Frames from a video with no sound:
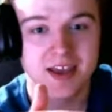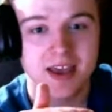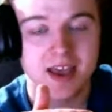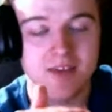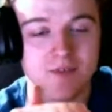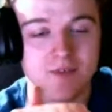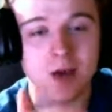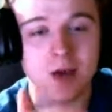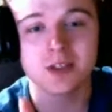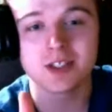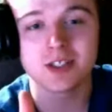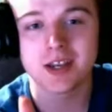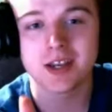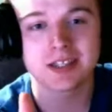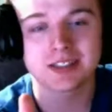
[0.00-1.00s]
If I was
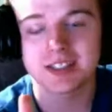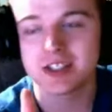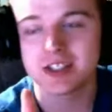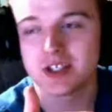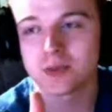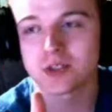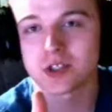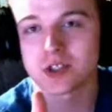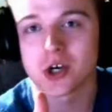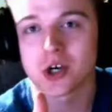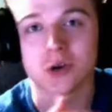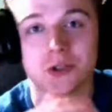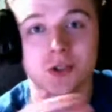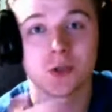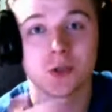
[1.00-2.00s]
an NXT superstar
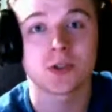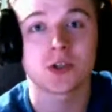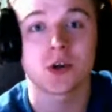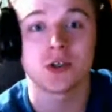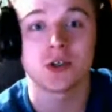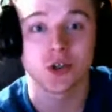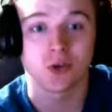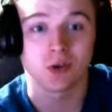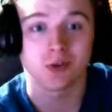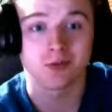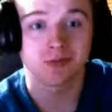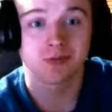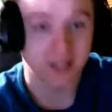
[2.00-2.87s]
or a superstar in general,